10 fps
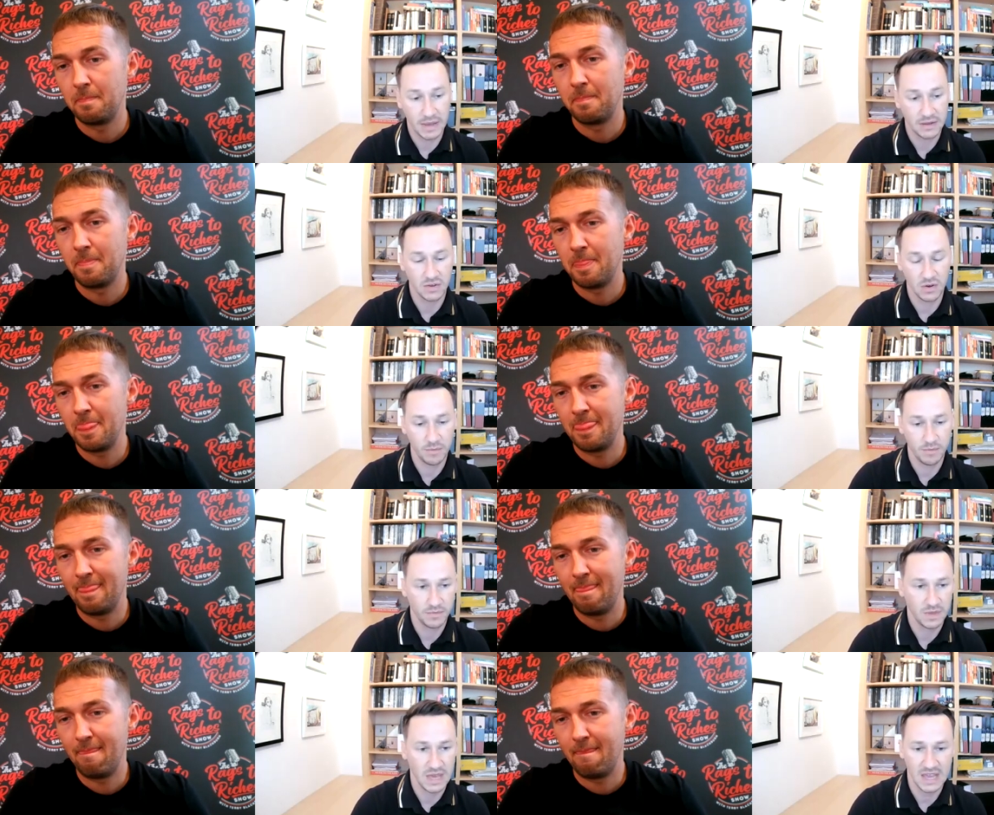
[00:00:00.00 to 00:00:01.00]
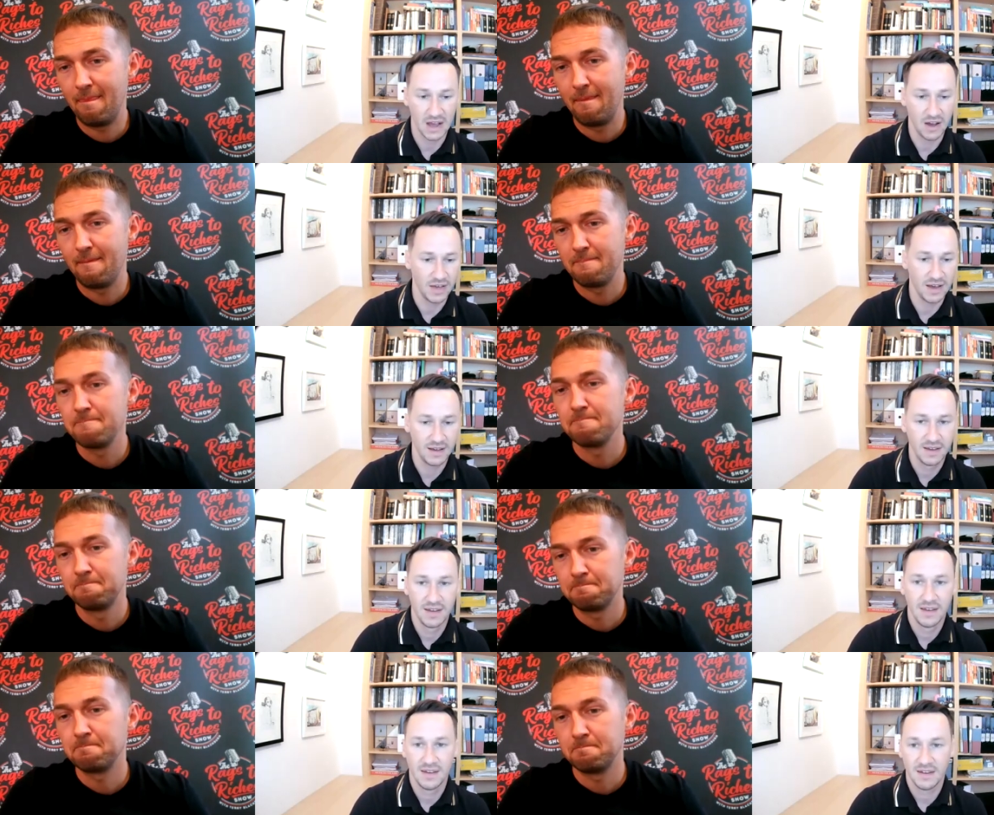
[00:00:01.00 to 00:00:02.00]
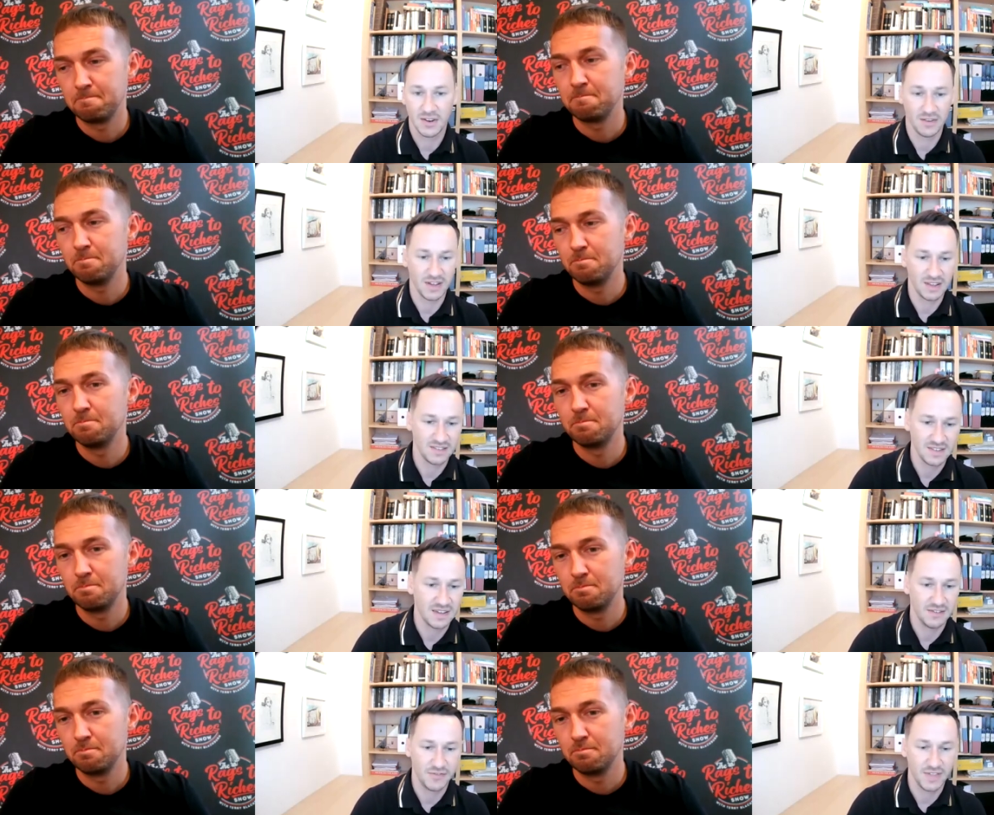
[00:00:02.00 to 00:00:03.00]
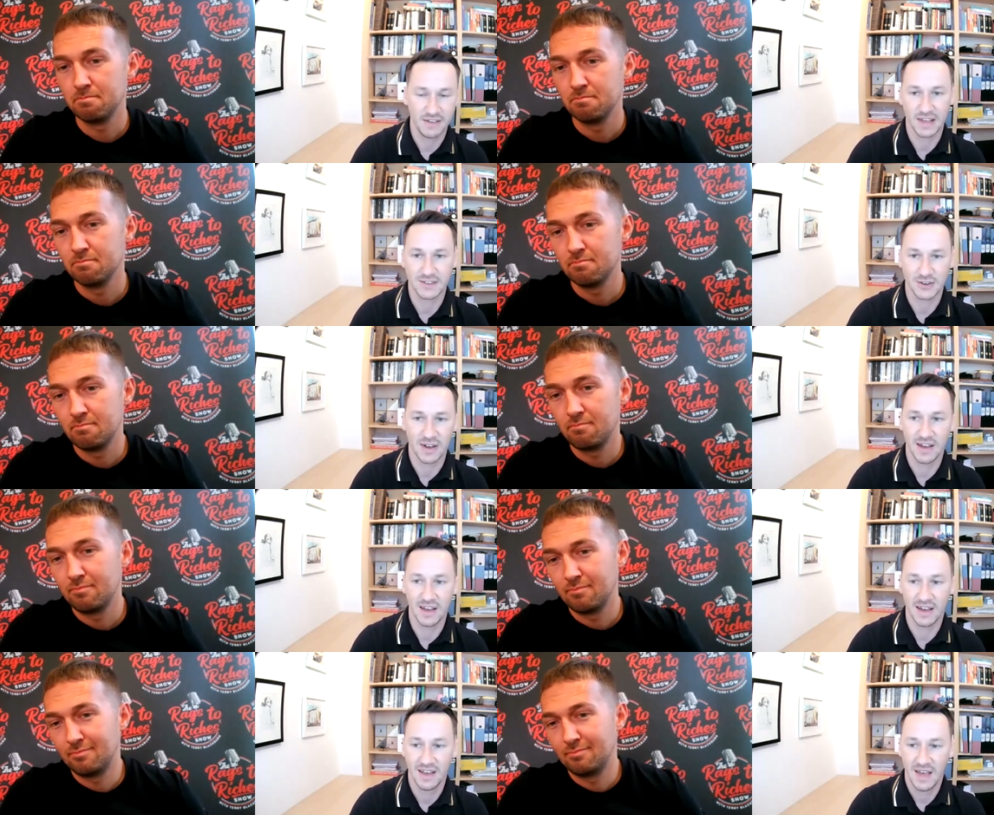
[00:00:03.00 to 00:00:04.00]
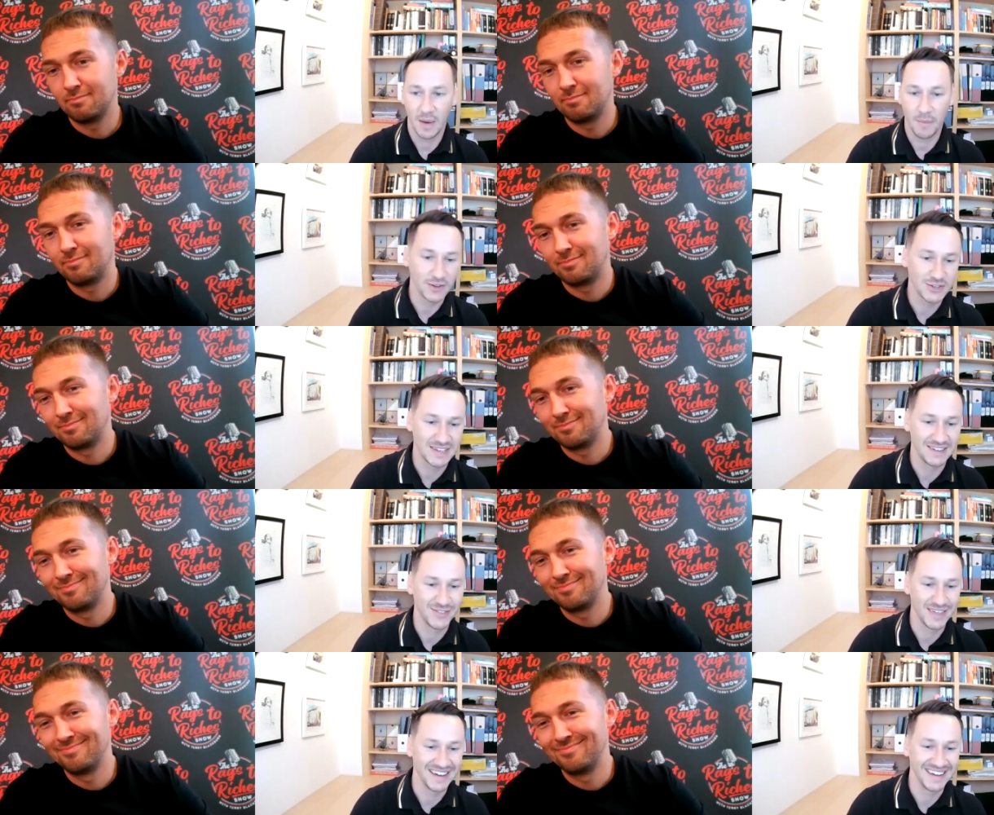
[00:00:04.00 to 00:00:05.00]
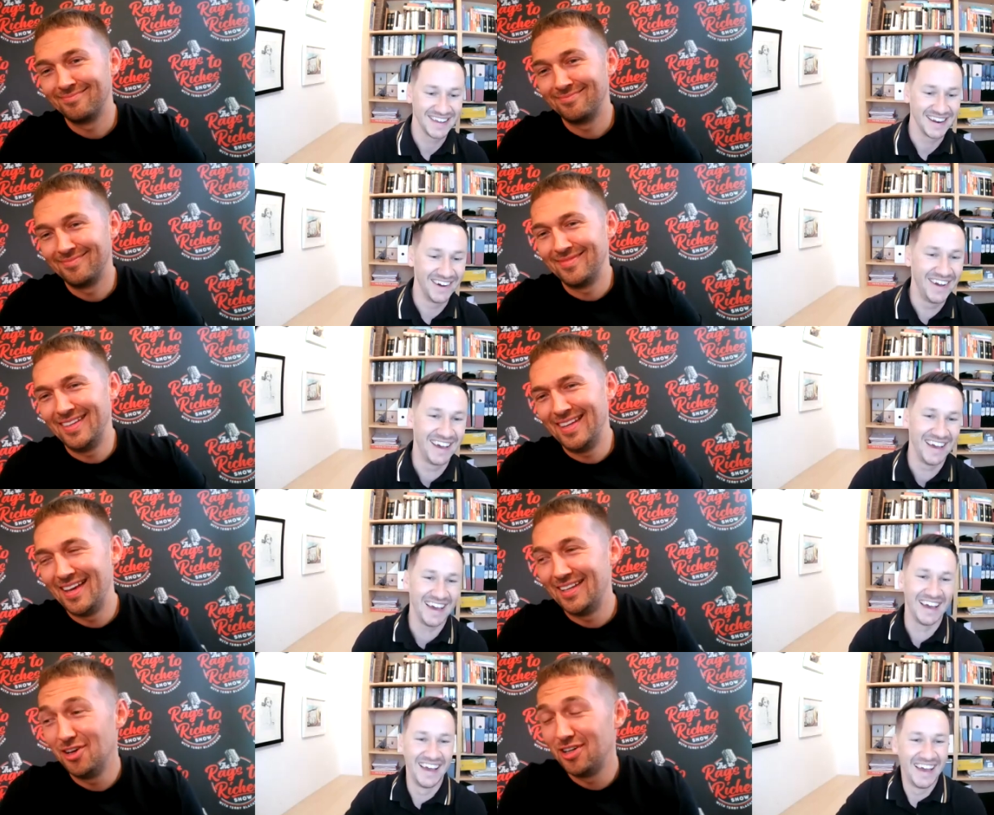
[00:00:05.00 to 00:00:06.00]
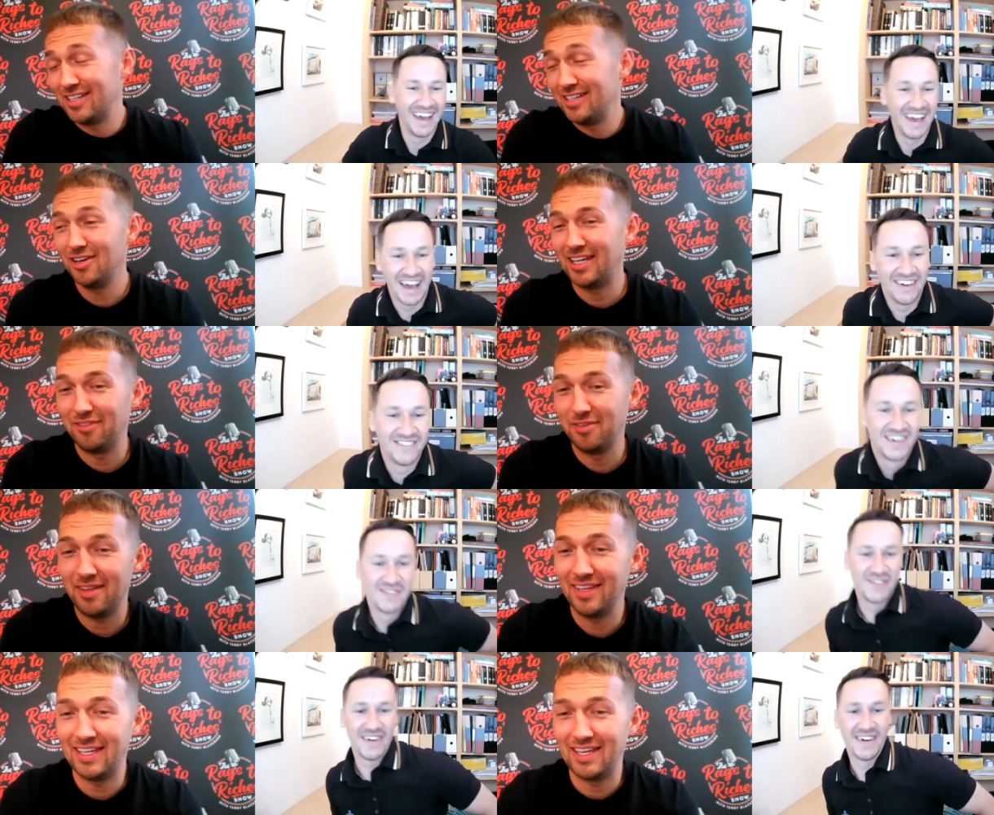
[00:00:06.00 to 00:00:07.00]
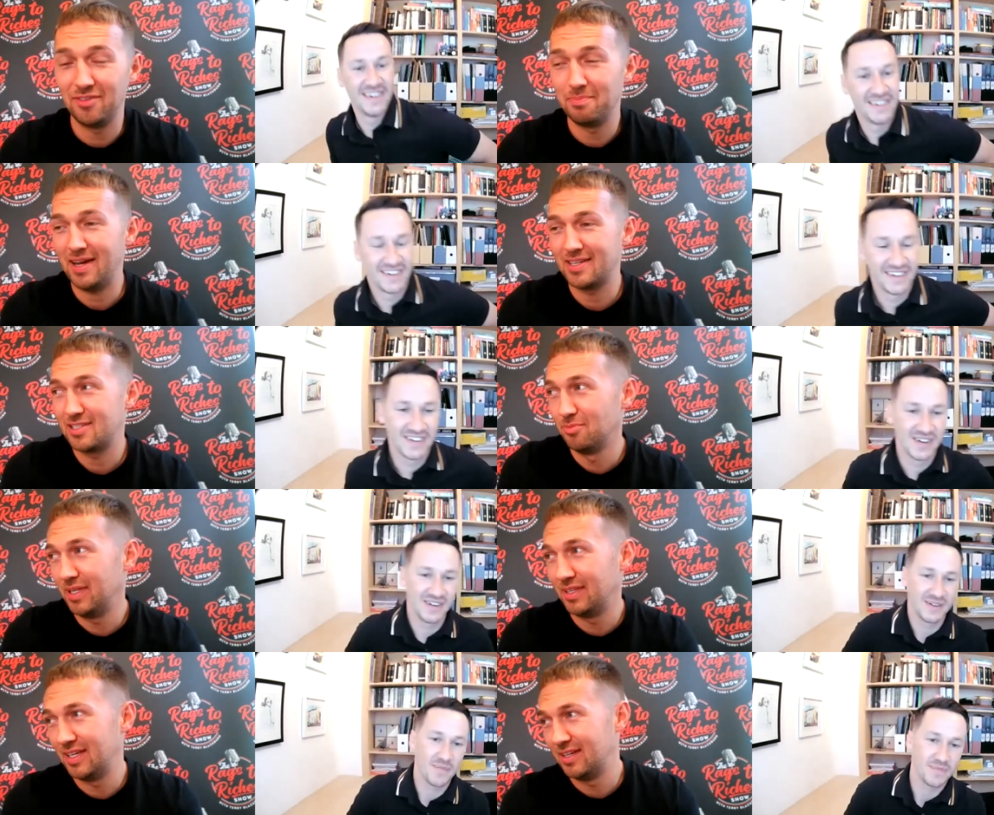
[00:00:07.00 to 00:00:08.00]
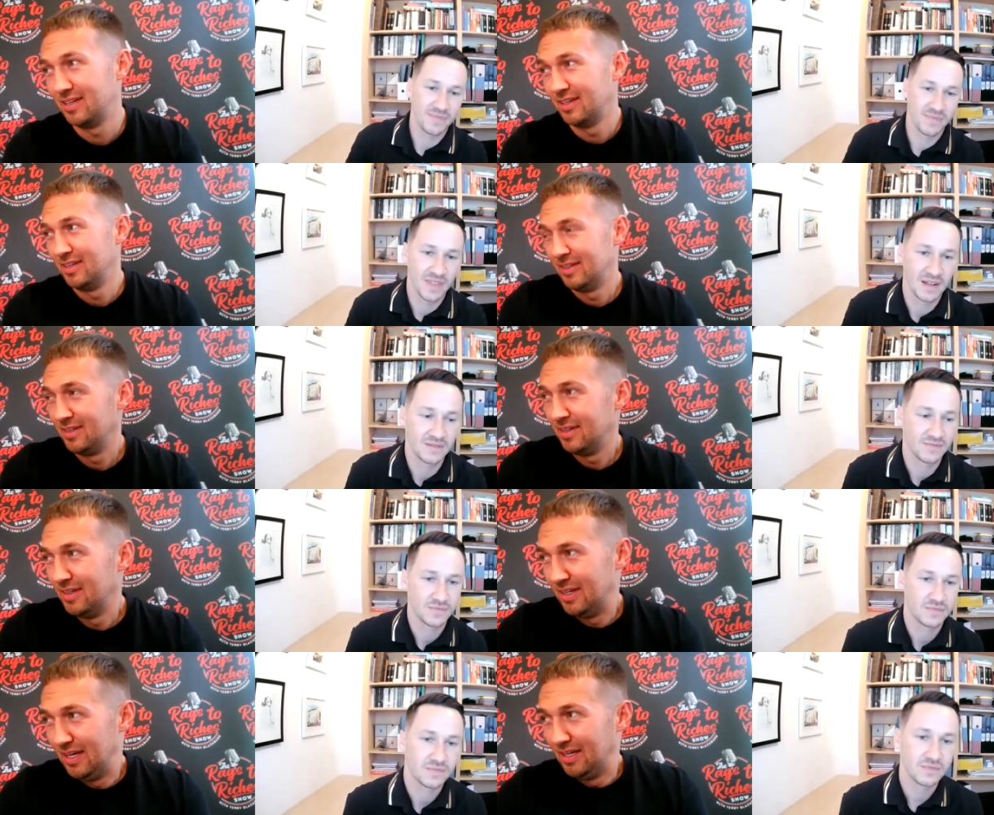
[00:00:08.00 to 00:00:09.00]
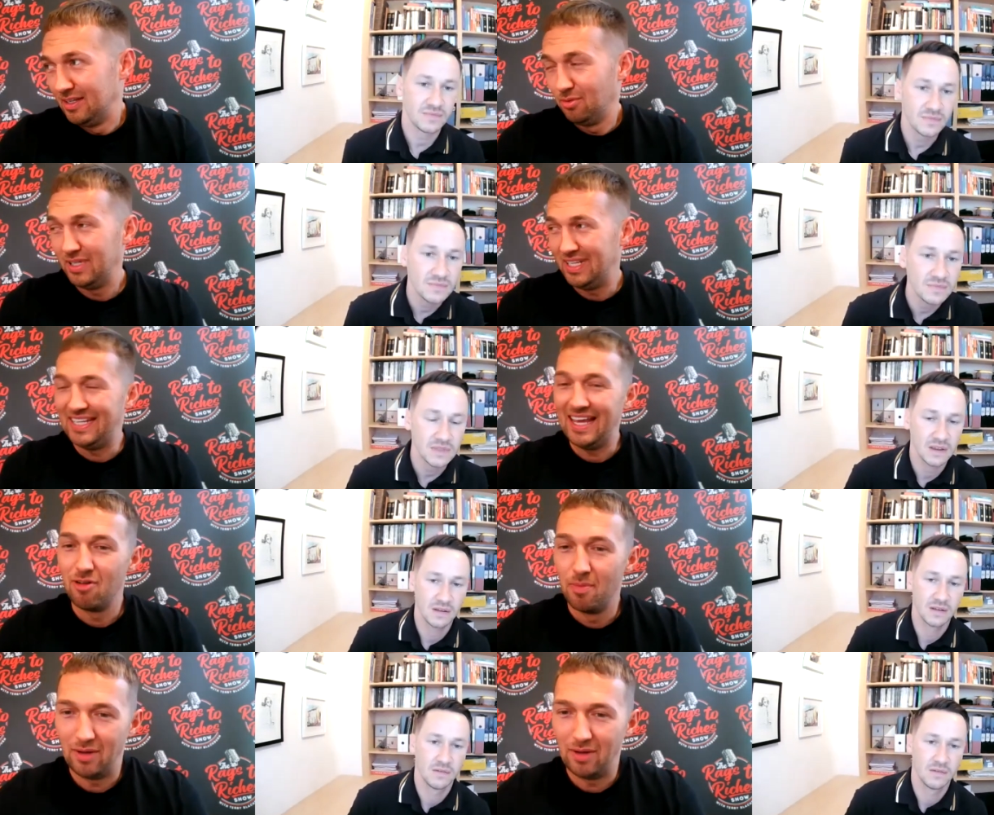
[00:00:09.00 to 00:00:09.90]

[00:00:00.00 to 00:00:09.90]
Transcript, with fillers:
Speaker 1: big sort of kick out of that. I don't know if that is if, if that's a, a a positive thing, you know.
Speaker 2: Yeah, no, I don't know. Um, giving, I think giving back something that well, you hear